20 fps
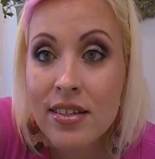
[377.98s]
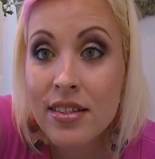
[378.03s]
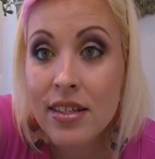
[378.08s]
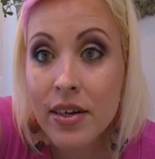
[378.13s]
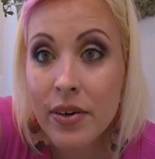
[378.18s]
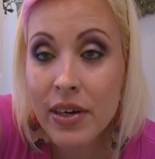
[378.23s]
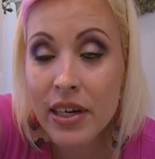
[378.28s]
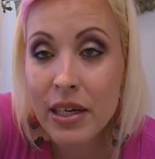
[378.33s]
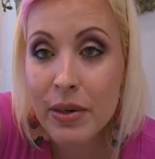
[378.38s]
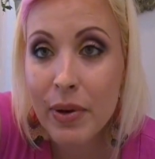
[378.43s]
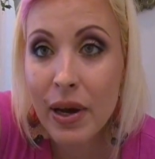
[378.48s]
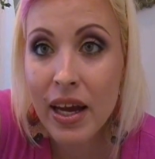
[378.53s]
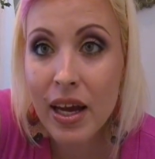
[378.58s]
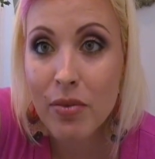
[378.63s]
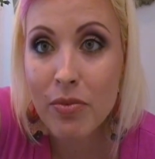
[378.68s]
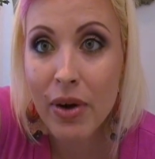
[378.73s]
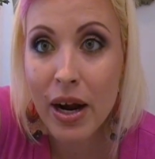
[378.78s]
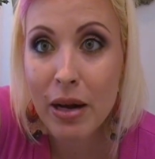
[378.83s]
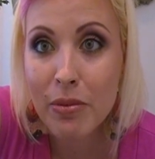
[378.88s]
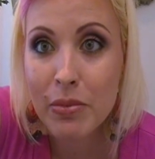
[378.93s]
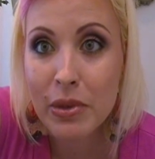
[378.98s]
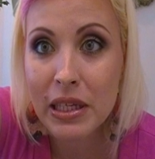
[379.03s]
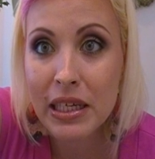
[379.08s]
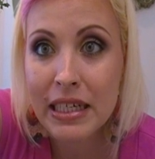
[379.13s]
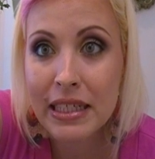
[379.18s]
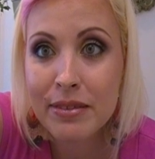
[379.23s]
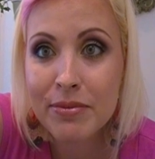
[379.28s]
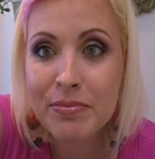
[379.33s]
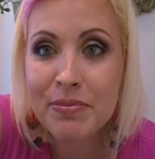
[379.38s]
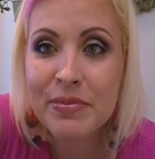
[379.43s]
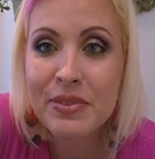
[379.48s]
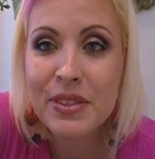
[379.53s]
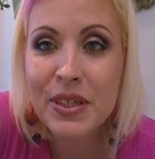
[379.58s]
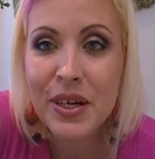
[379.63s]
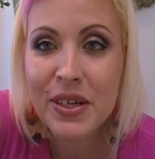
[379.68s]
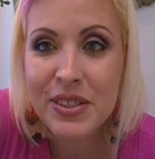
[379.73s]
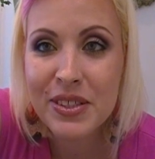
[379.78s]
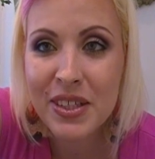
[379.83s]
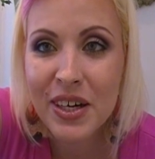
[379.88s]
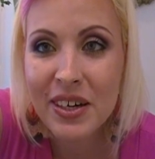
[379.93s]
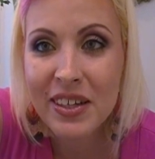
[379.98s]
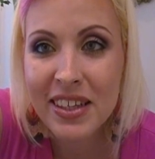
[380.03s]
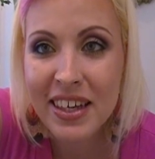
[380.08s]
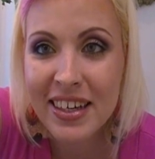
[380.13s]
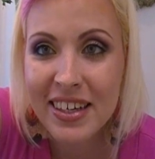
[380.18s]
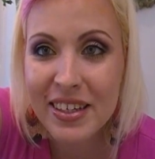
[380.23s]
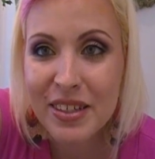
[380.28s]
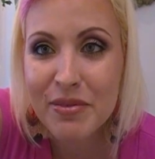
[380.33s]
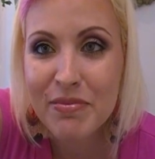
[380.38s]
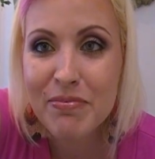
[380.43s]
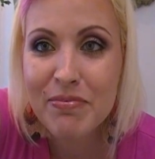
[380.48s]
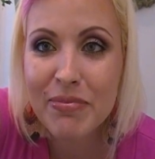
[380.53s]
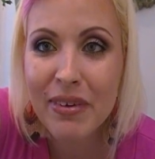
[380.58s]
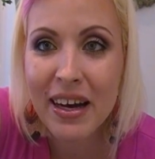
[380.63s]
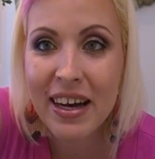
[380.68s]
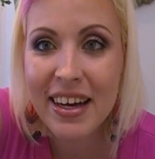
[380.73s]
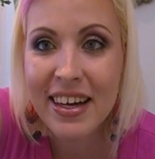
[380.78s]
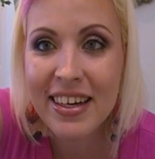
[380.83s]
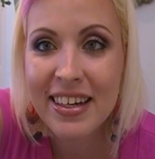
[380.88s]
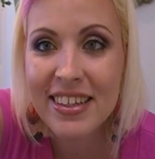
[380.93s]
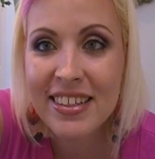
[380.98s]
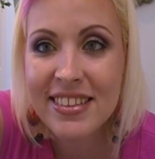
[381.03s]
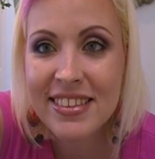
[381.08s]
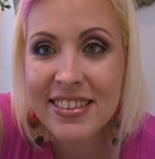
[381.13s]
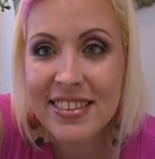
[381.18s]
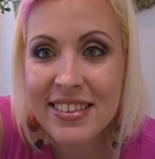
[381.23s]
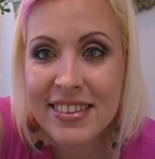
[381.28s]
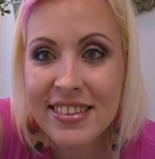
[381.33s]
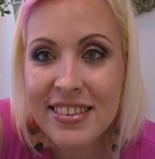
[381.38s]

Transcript: So anyway, I'm rambling. Talk to y'all later. Bye.